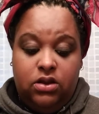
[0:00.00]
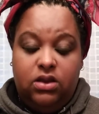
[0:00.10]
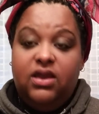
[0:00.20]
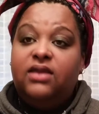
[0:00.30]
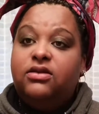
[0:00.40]

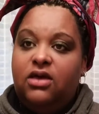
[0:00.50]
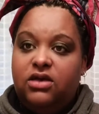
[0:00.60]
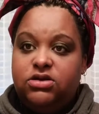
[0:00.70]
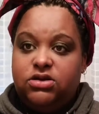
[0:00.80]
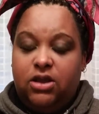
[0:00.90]
You got the
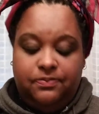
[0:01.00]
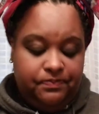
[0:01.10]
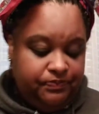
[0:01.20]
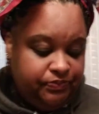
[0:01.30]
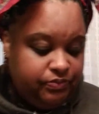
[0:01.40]
lashes on.
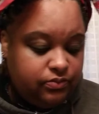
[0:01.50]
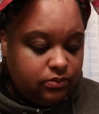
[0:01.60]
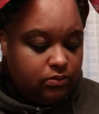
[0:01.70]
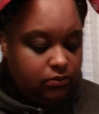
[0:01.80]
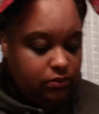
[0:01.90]

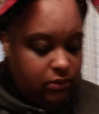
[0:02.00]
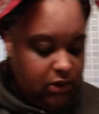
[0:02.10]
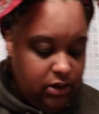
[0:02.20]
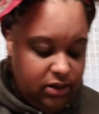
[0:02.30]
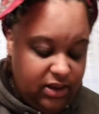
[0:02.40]

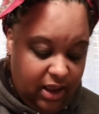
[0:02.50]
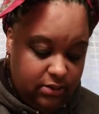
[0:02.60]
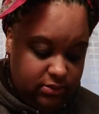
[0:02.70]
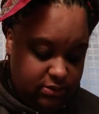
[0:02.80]
Now,